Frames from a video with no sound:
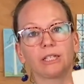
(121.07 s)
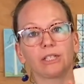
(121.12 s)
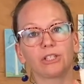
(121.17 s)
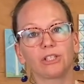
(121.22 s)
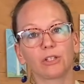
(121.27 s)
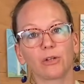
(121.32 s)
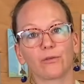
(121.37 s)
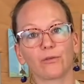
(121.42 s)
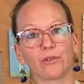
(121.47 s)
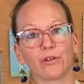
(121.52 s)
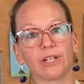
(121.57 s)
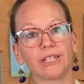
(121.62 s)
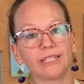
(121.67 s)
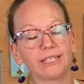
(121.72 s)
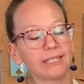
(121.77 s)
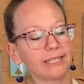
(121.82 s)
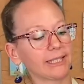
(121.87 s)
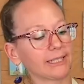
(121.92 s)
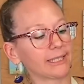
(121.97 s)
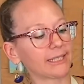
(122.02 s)
So for
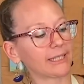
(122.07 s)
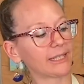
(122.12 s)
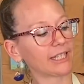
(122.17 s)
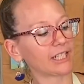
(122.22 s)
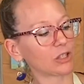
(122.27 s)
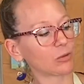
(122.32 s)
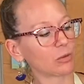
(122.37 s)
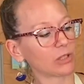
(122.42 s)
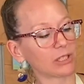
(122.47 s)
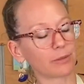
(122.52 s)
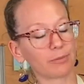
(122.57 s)
instance, this was